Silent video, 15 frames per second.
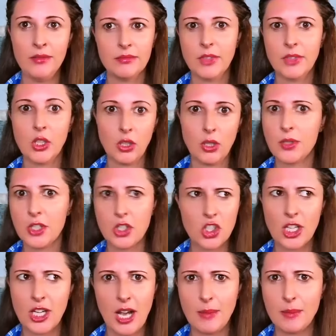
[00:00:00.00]
The closest she
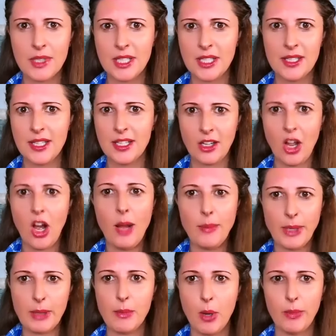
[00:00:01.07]
comes is in a
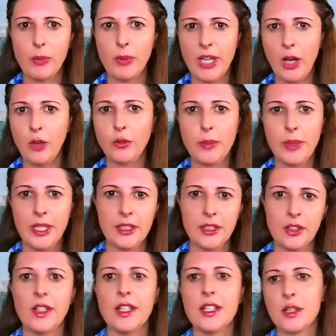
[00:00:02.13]
comic moment when Elphaba and
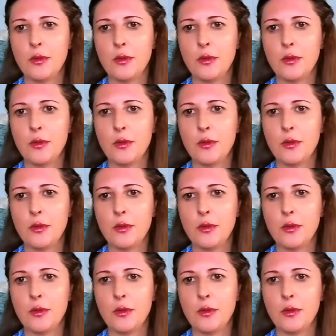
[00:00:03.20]
Glinda,